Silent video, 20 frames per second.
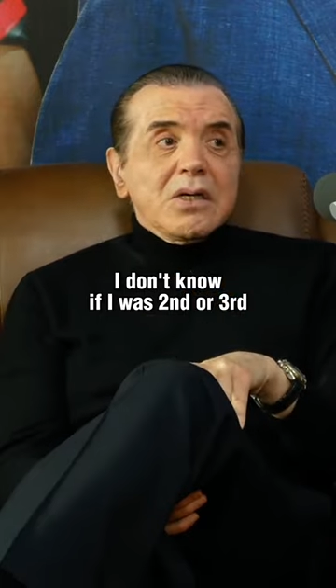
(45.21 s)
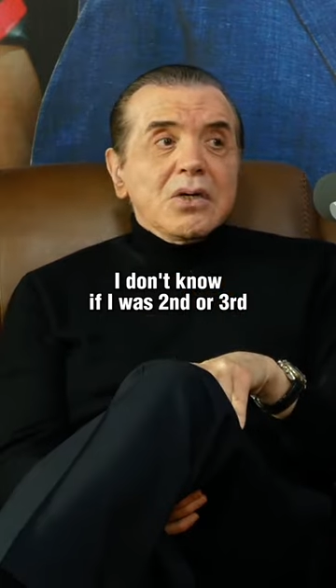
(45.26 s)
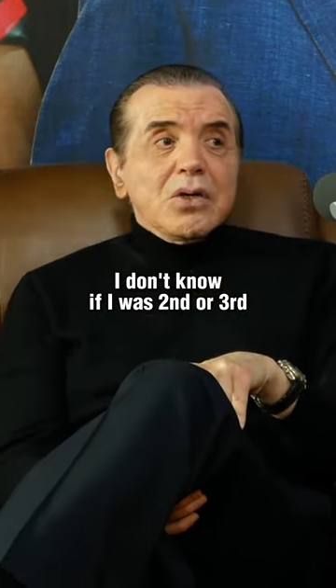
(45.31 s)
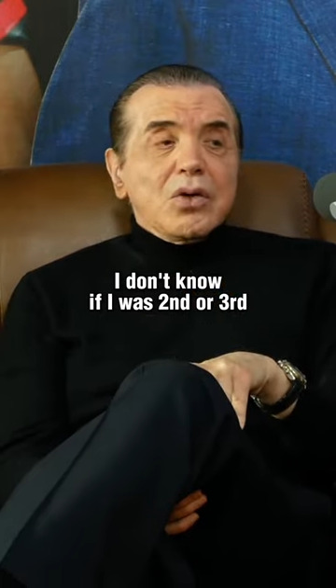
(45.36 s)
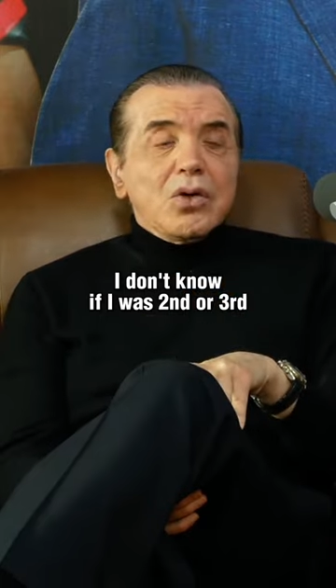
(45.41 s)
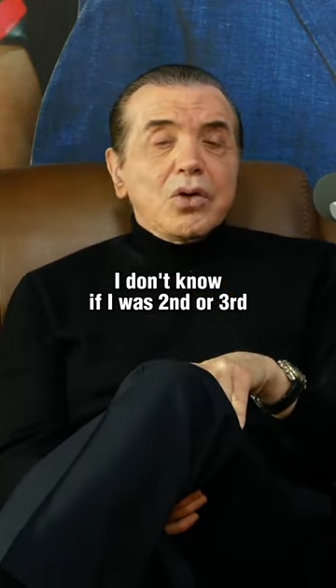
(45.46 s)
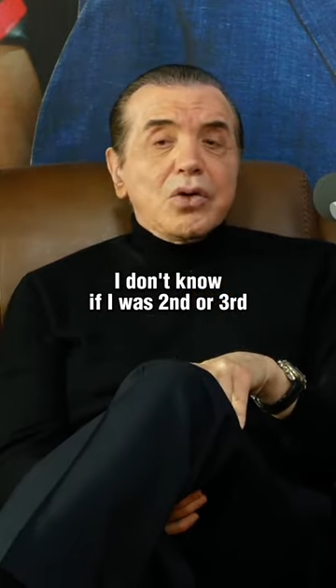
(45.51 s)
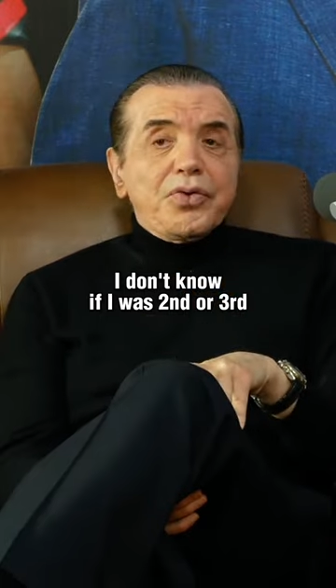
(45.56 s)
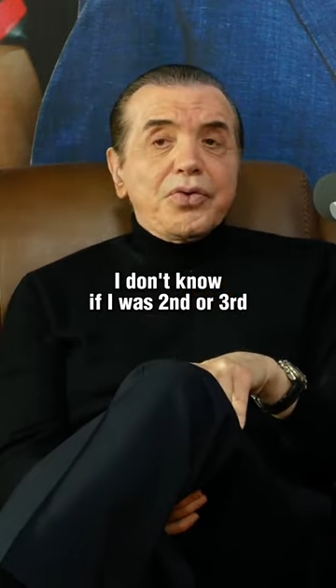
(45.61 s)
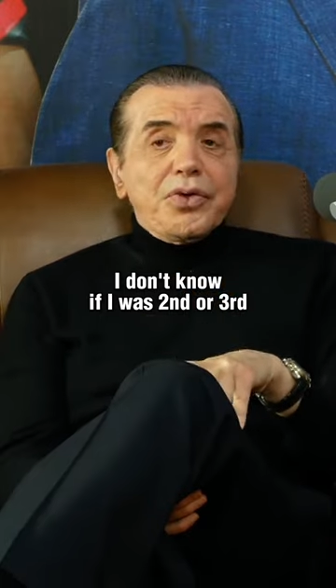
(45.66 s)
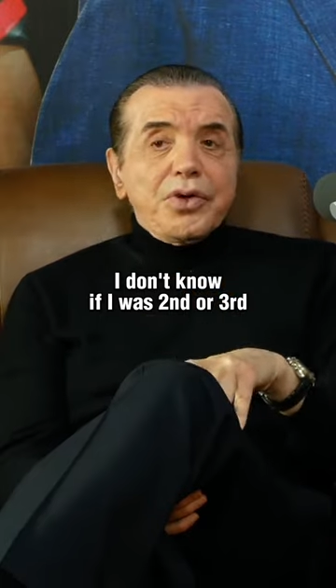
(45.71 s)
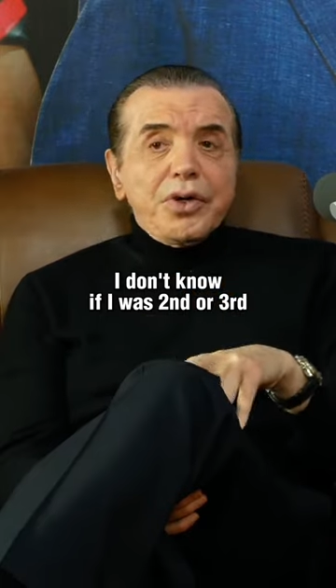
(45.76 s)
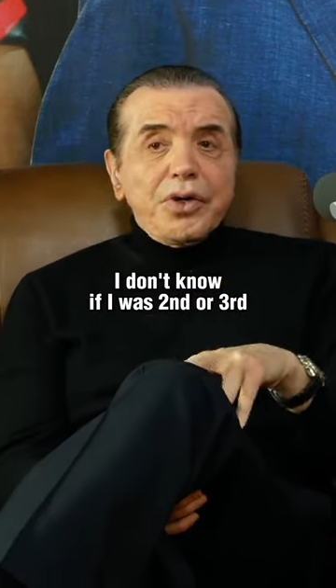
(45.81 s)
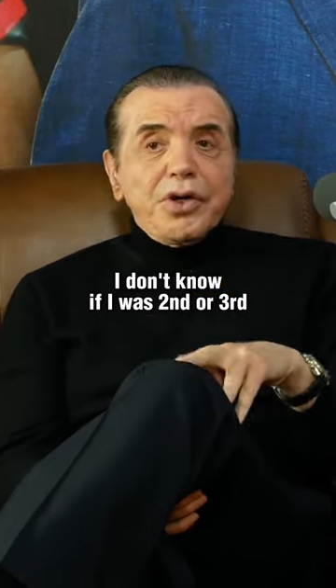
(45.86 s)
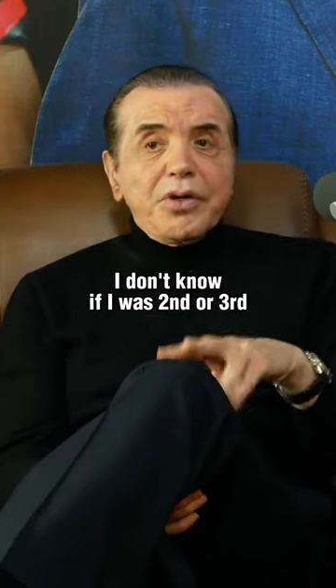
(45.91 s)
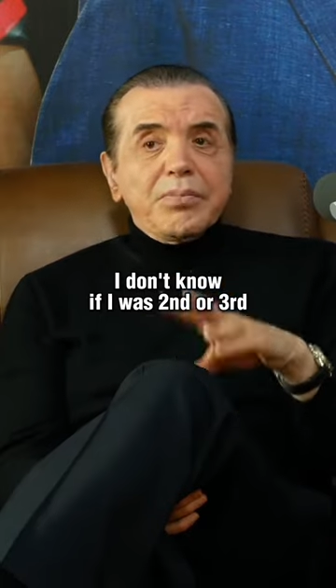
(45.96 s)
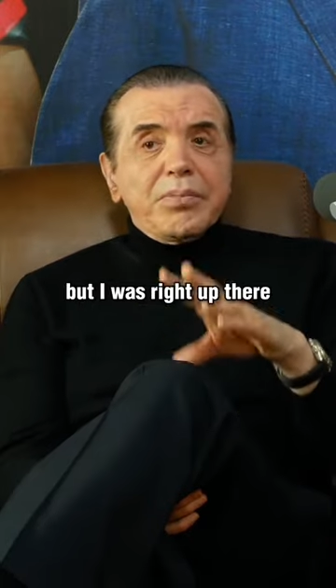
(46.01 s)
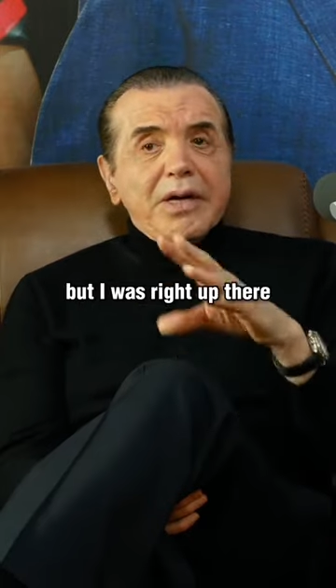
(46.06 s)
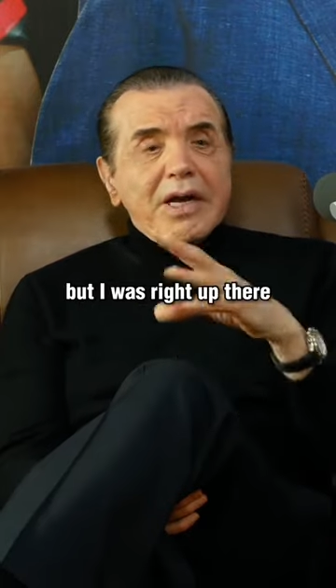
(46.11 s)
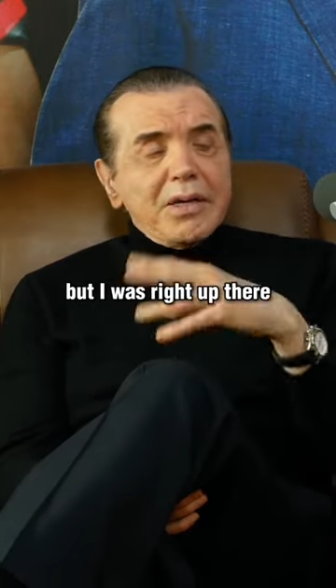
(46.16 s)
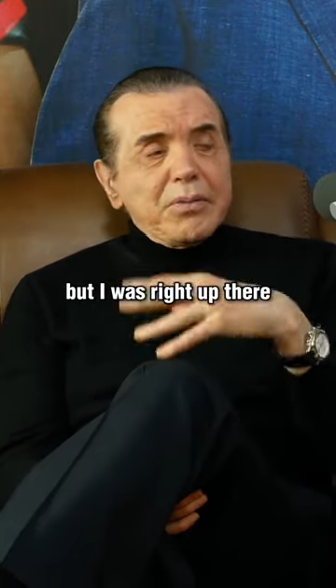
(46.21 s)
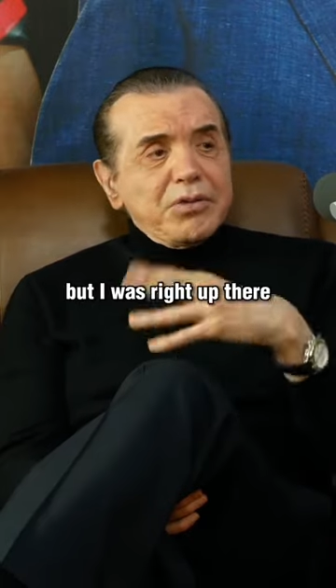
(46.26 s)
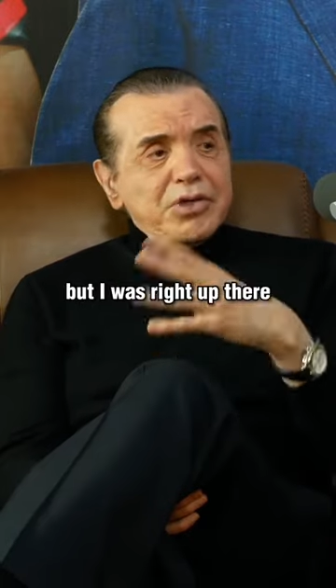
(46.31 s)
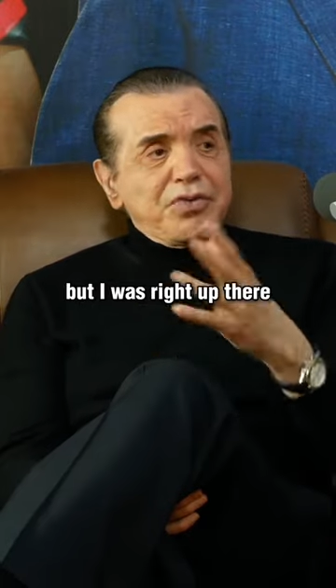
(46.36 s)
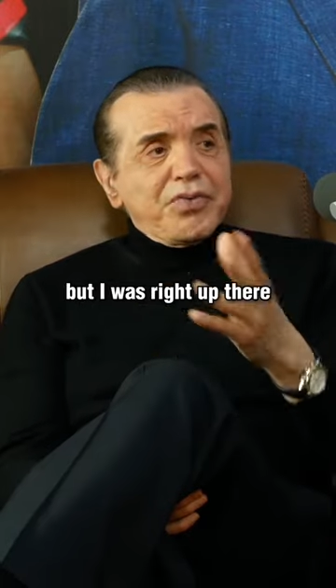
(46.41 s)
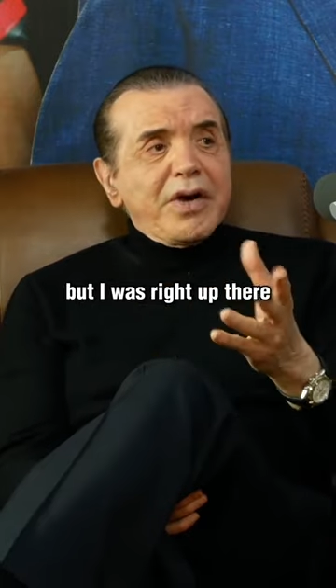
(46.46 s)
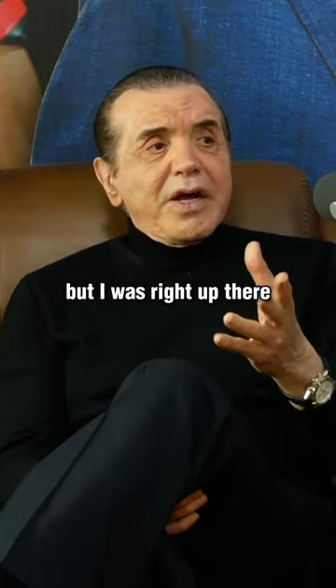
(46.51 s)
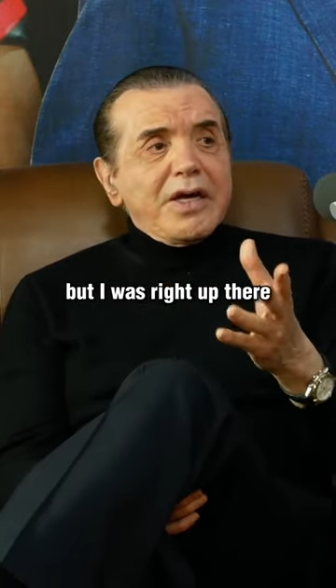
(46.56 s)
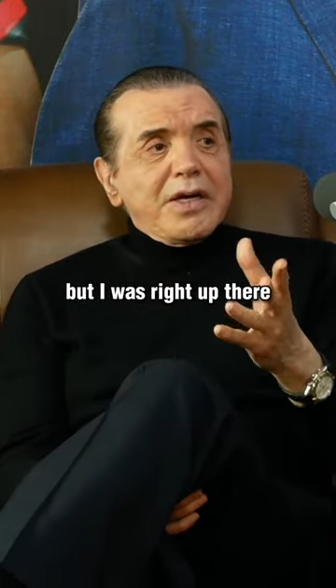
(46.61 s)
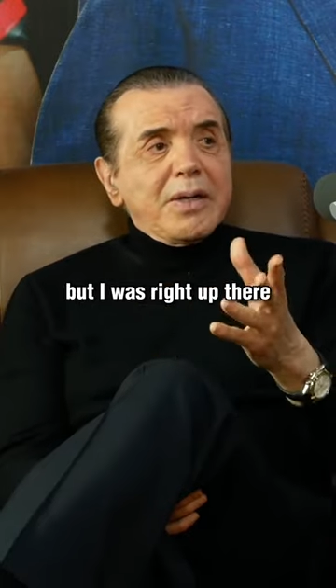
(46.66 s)
or third, but I was
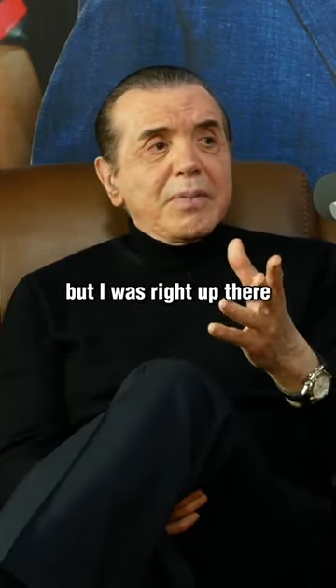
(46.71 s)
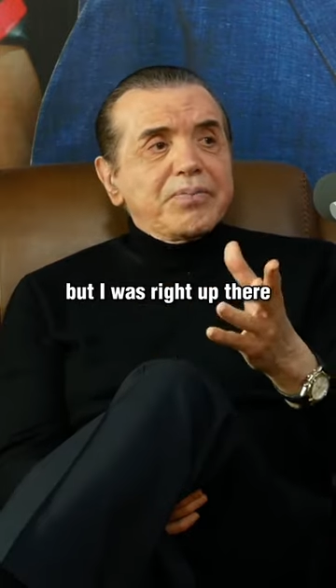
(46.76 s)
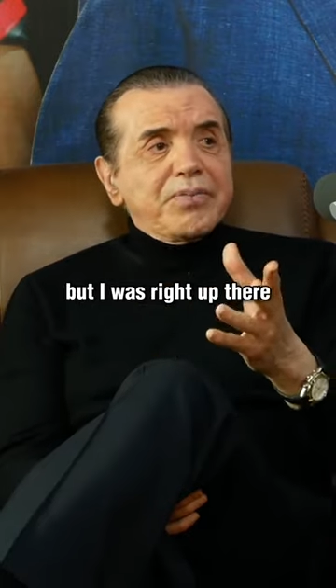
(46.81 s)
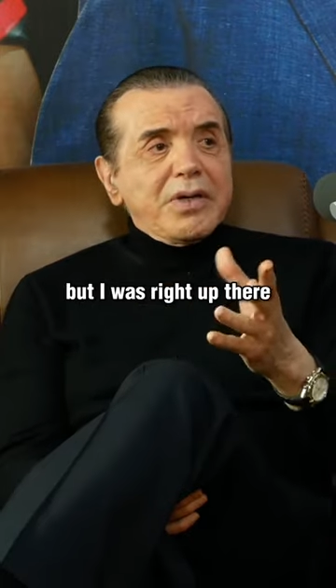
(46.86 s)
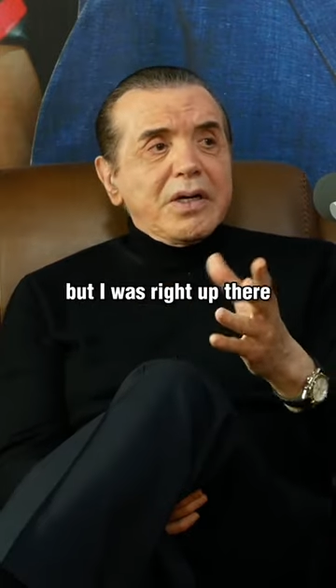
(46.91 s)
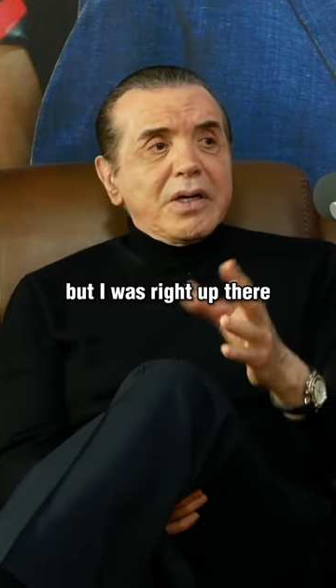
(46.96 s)
right up there.